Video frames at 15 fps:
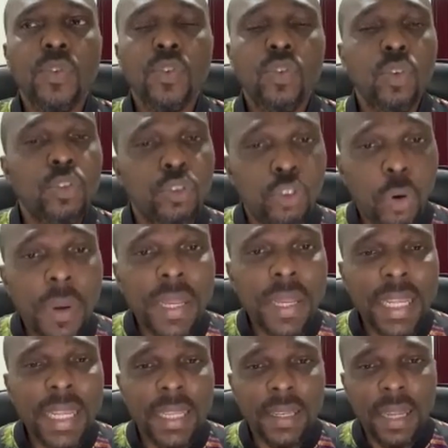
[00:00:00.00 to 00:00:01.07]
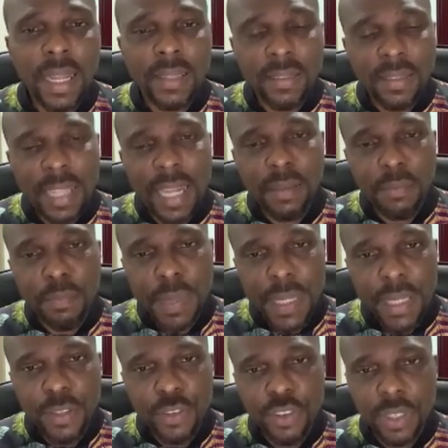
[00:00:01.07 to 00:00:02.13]
So join in and start
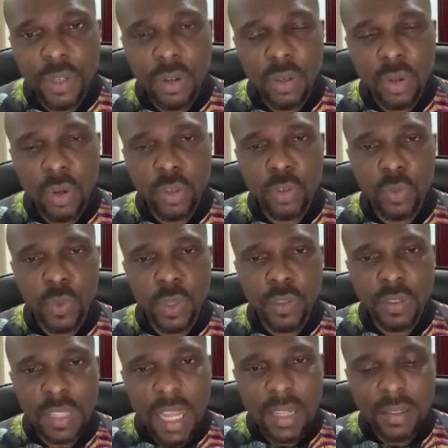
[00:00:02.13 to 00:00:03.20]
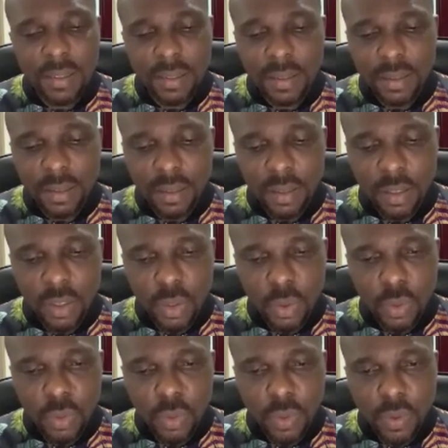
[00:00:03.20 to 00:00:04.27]
binging on God's word. Start, you
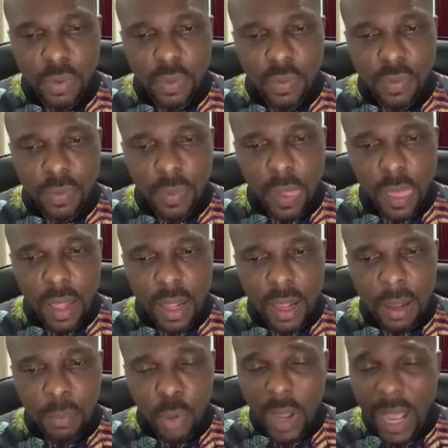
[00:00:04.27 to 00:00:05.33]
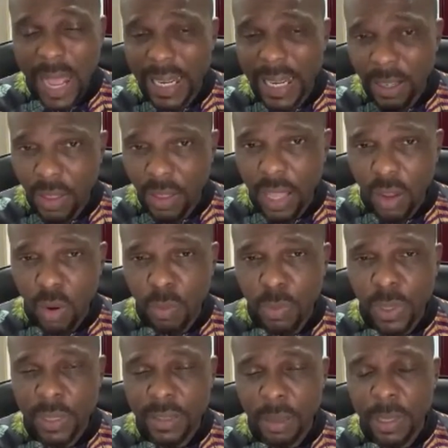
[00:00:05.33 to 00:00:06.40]
know, I'm going to add another
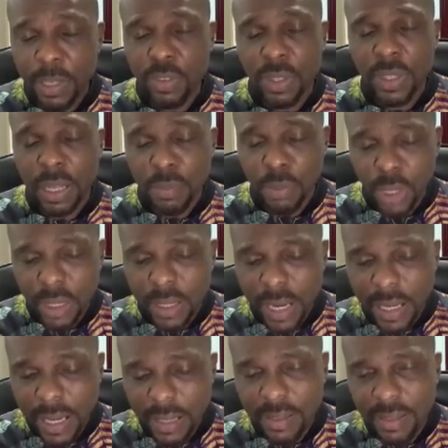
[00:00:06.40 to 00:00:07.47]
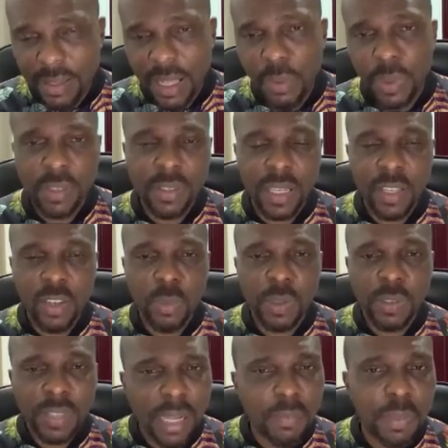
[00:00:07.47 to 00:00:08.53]
component. I mentioned that, but let's stay with this a little
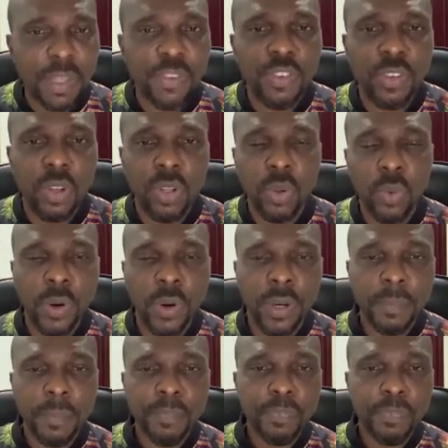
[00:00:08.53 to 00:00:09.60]
bit. Start binging on the word.